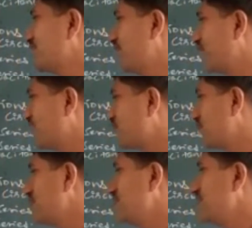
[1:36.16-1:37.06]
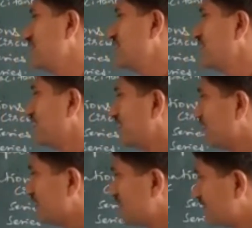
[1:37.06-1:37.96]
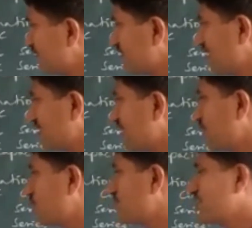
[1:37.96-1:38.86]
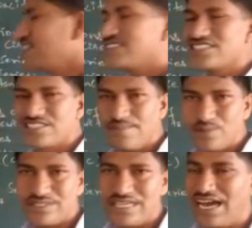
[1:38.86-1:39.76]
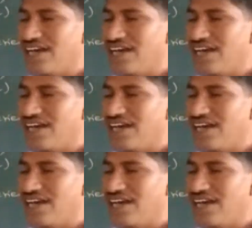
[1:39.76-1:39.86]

is the first one. It is connected across a resistance component